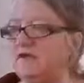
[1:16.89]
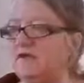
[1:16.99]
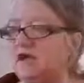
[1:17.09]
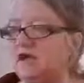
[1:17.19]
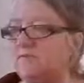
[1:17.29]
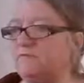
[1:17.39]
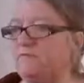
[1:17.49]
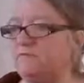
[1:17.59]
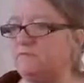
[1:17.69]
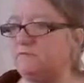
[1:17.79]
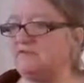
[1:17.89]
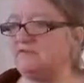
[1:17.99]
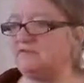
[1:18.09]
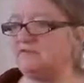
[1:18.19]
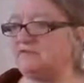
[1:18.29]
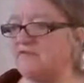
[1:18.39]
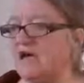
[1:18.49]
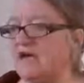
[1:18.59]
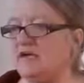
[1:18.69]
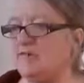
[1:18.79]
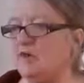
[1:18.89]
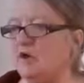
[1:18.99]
helpful for me in this time